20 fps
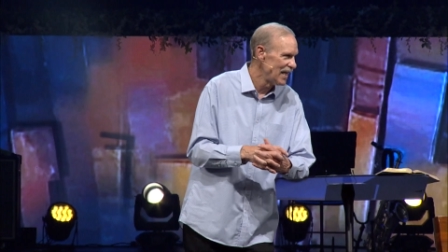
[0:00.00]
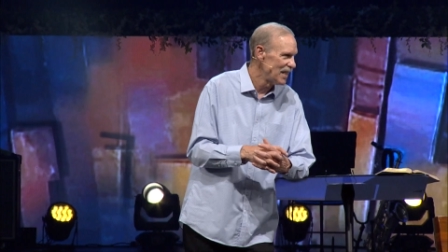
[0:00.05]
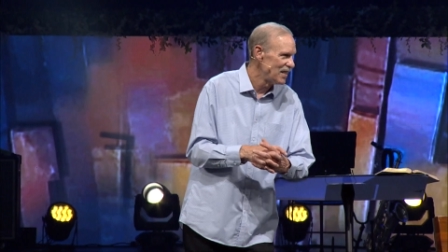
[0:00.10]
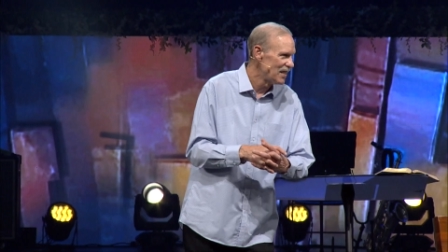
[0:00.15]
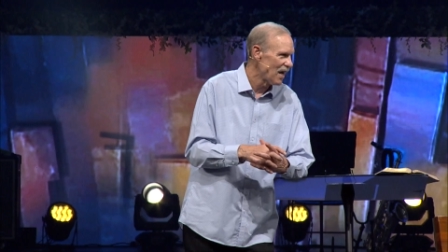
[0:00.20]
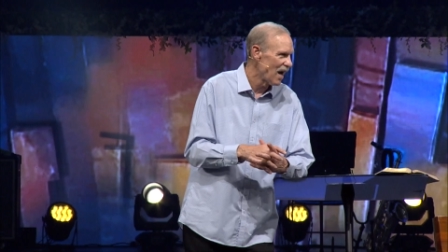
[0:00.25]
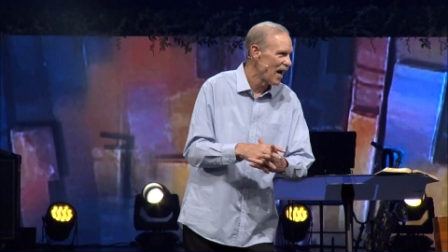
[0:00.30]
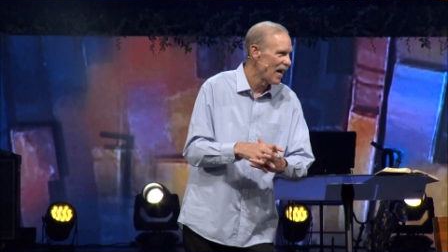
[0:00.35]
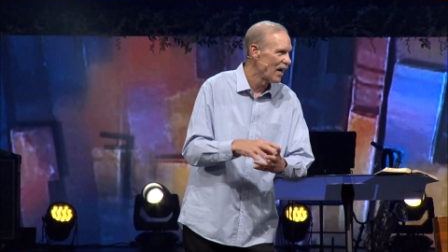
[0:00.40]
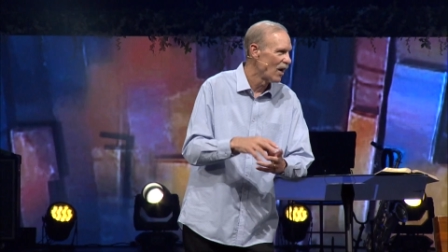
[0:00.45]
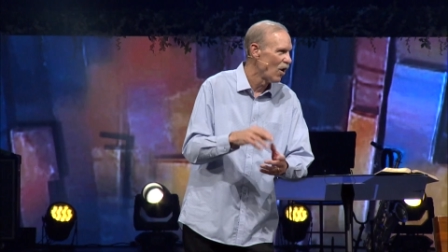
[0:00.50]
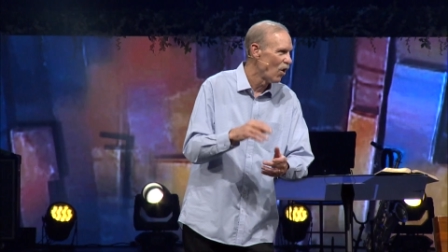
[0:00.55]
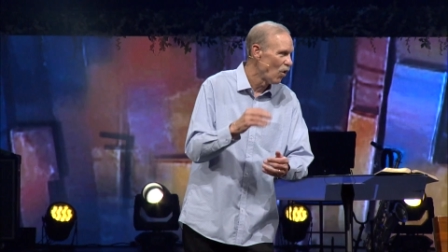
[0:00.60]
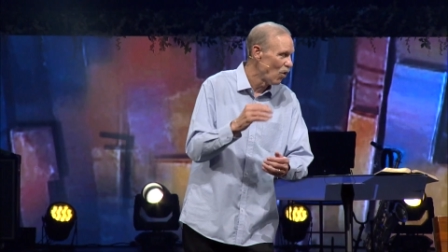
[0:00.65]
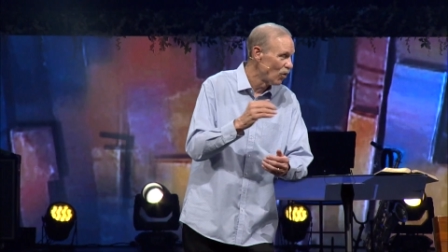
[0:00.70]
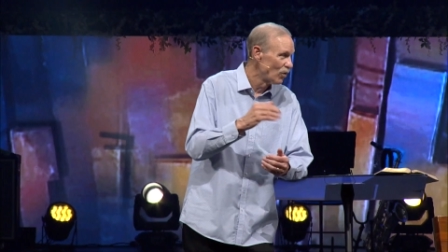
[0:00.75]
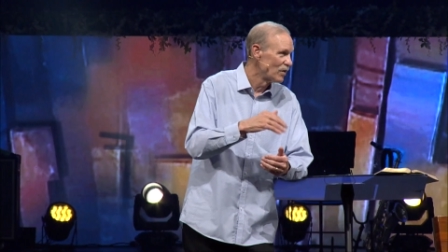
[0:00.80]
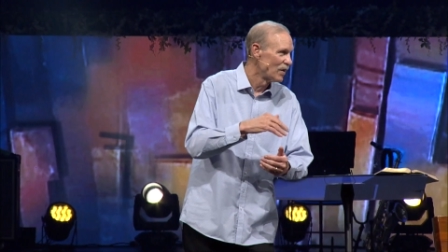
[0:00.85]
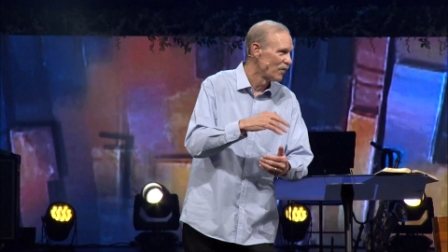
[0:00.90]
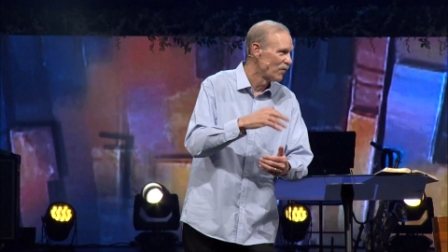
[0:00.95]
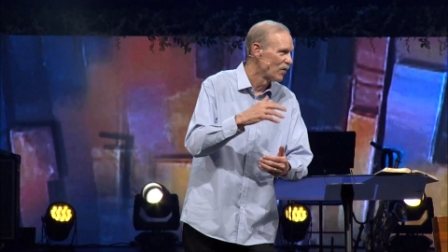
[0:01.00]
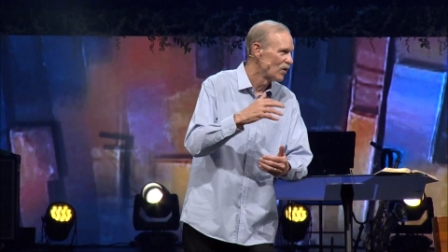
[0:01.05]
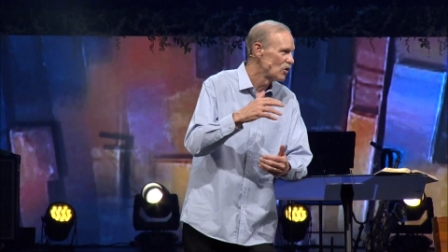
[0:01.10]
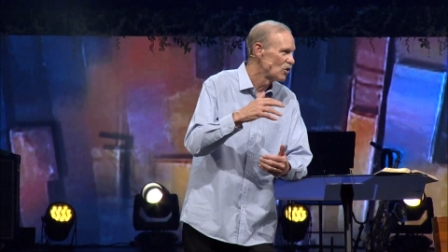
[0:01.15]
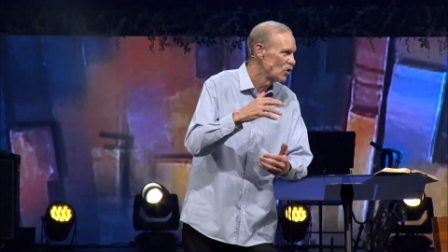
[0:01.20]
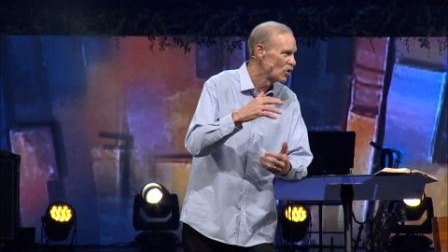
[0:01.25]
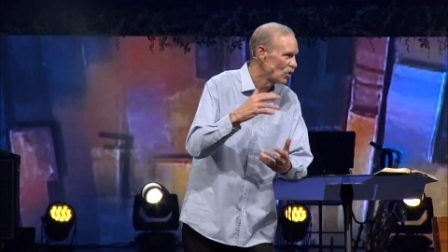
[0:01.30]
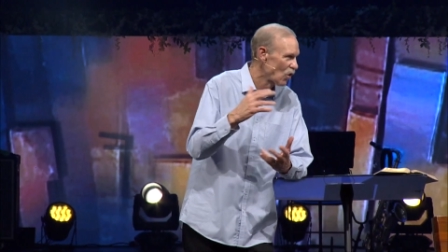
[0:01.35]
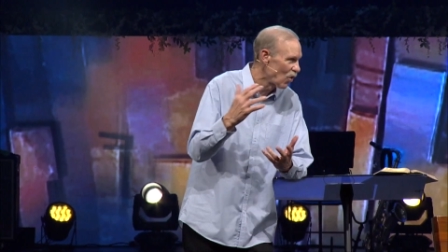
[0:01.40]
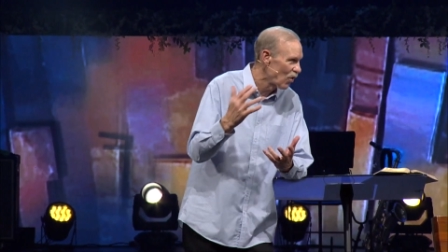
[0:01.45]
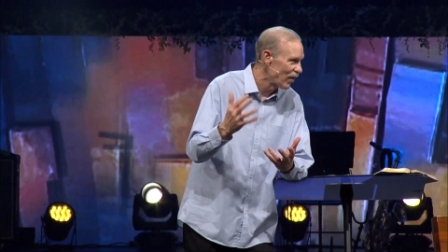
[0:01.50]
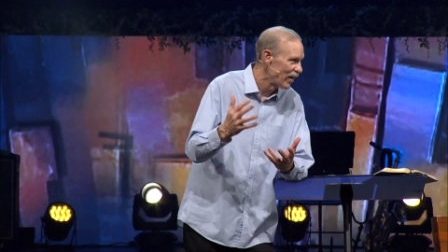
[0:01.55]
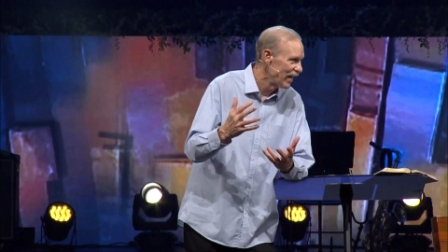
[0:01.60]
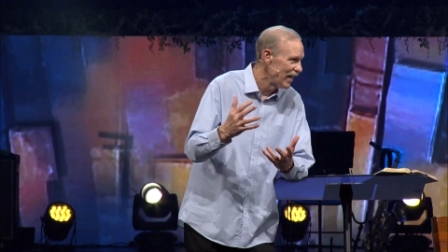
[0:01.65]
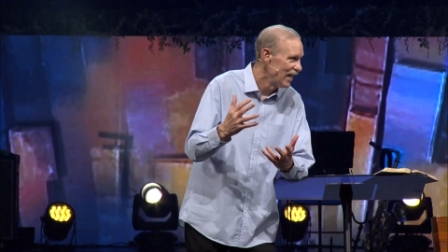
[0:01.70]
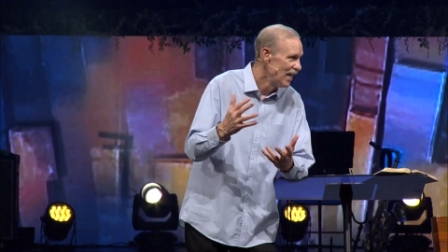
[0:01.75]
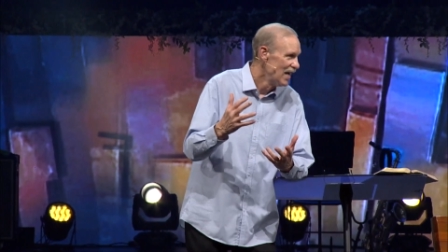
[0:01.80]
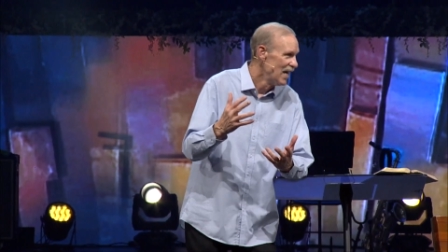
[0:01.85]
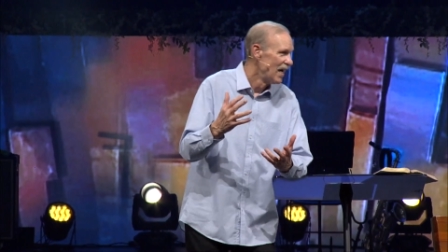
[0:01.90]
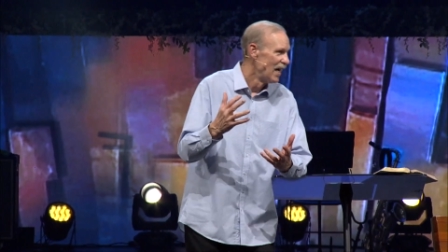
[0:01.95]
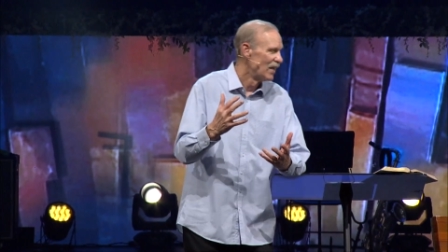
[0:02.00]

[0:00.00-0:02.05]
He taught a whole different story.